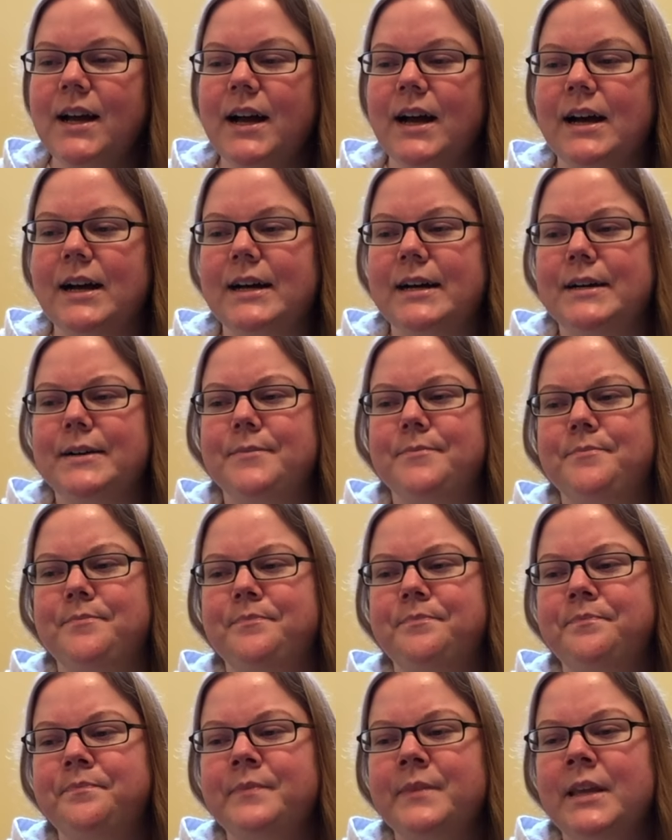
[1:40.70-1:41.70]
Um,
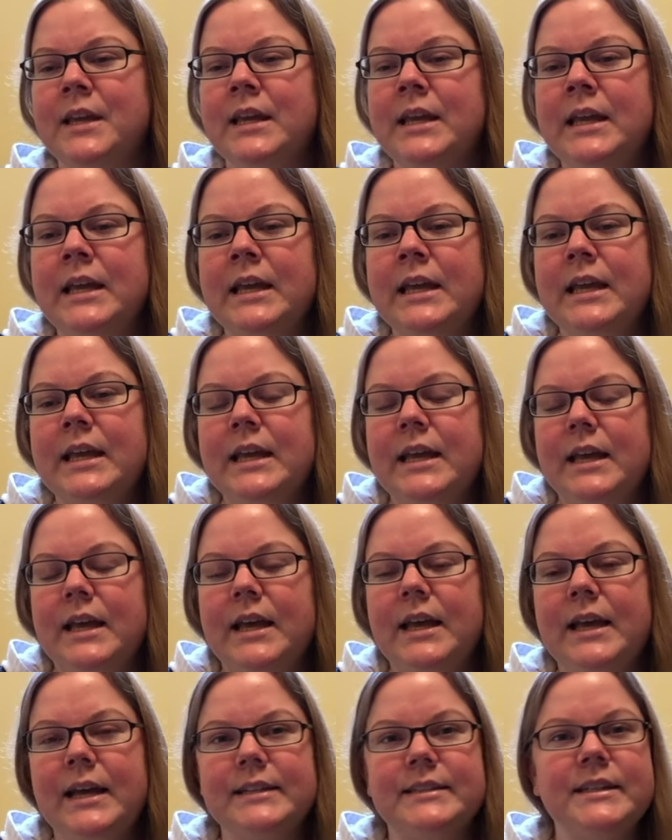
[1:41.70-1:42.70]

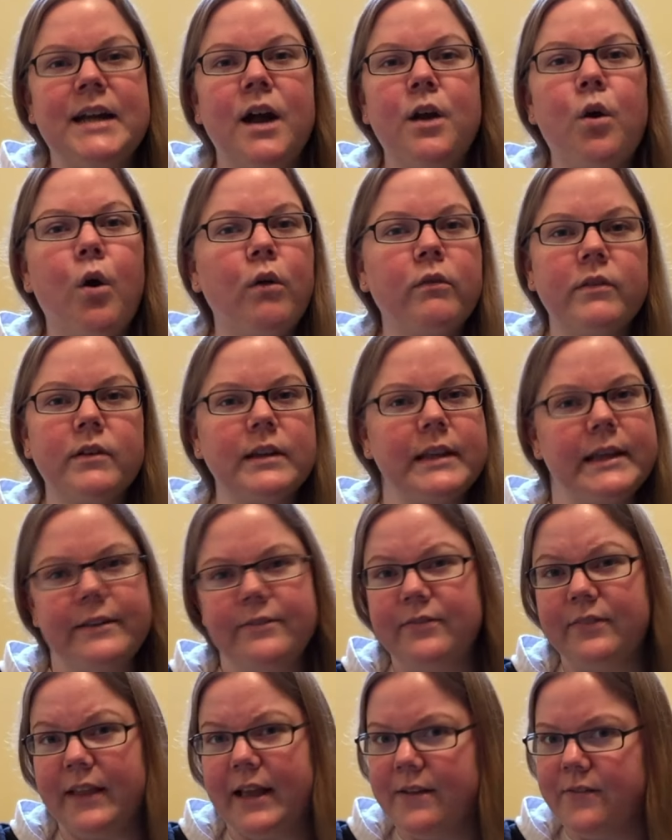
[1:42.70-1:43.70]
it's not overly
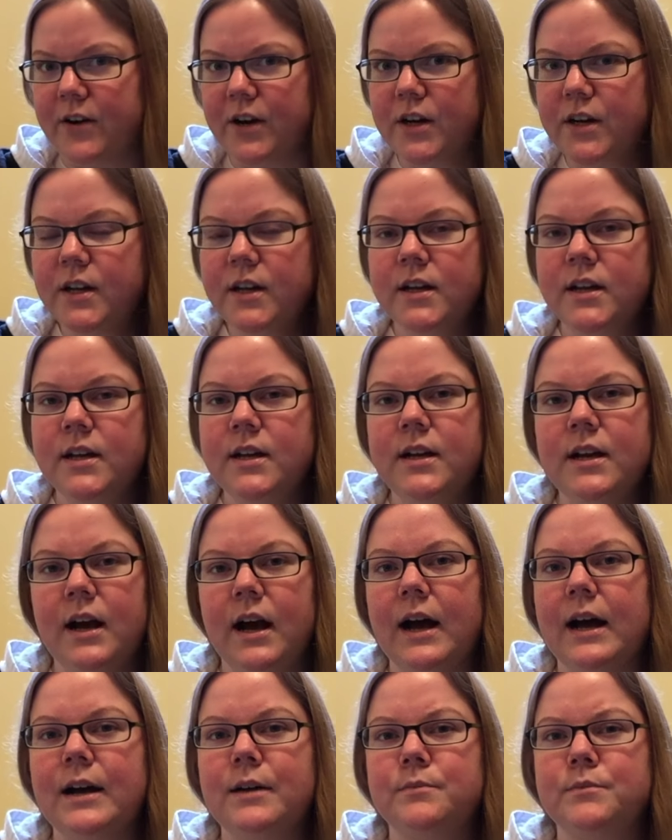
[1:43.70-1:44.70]
flavored,
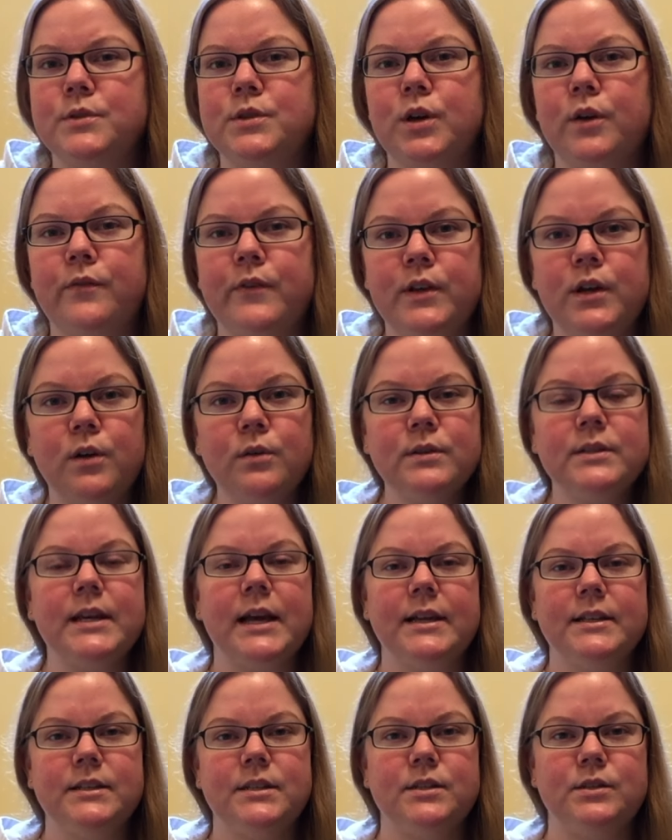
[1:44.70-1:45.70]
um, so if you don't
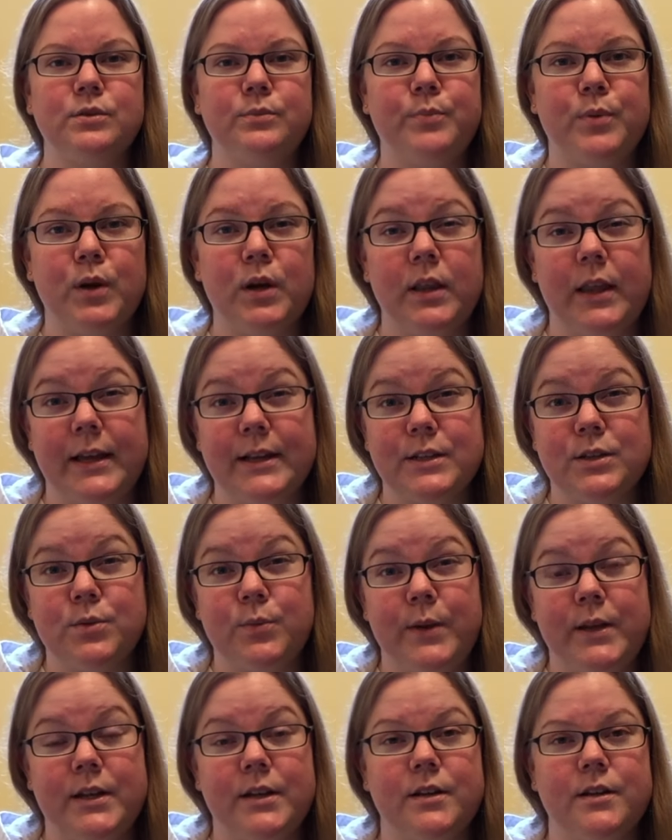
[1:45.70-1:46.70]
tend to put like
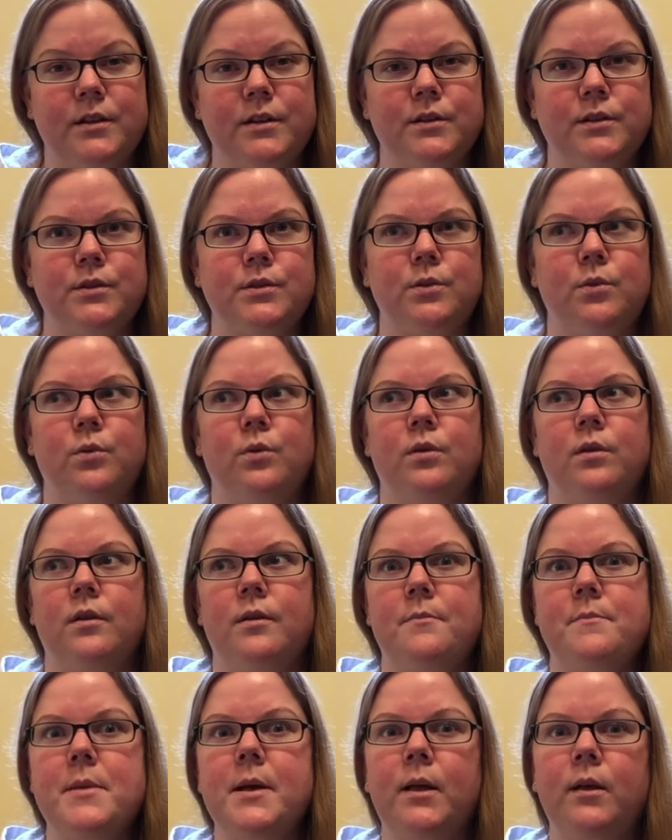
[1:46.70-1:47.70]
sweeteners or
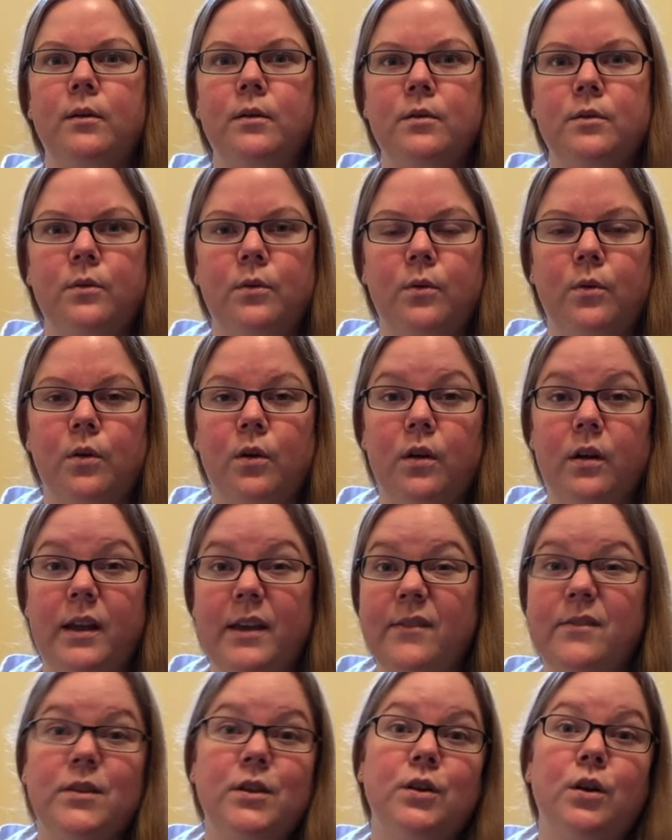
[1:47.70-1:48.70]
milk or
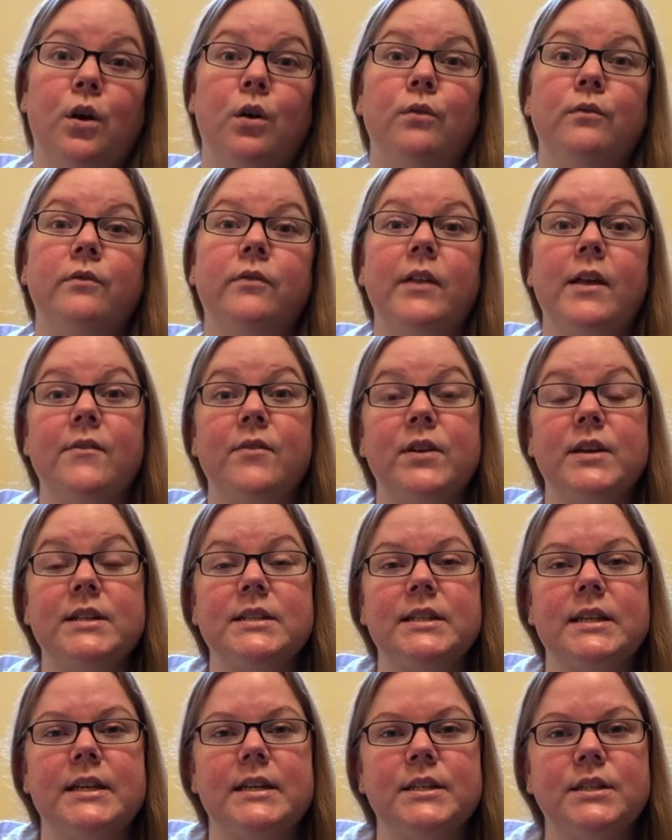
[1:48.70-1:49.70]
even your own
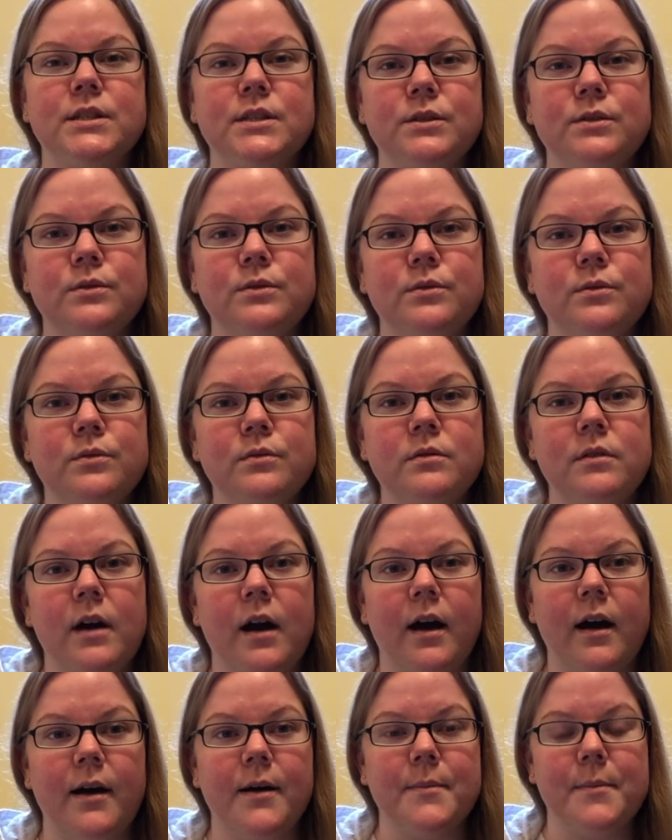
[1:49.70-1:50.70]
flavorings into
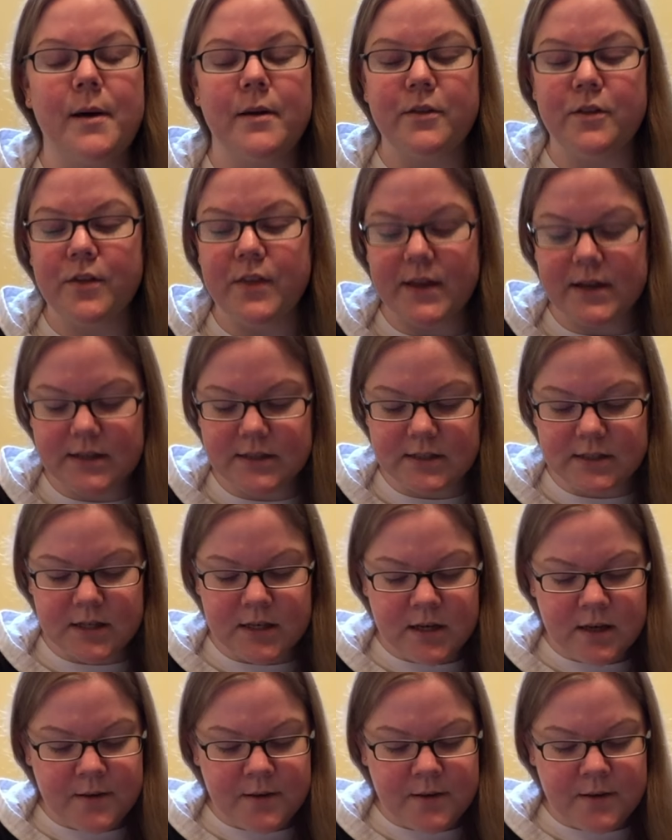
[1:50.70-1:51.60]
um, other things,